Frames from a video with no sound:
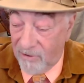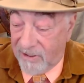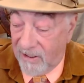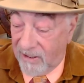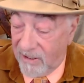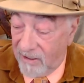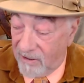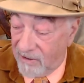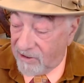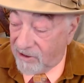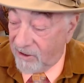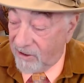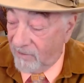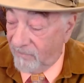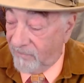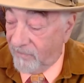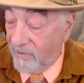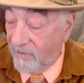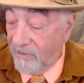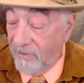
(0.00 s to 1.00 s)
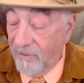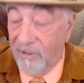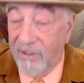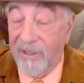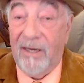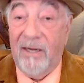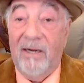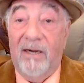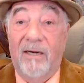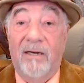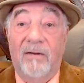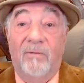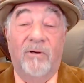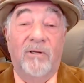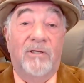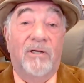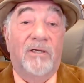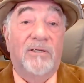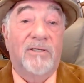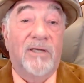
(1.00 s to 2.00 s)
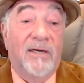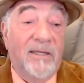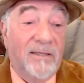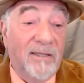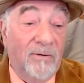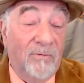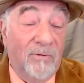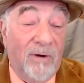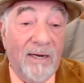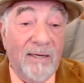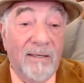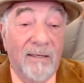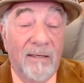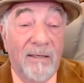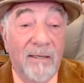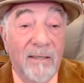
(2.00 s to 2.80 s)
can't get a server. You can't get anyone who does anything right.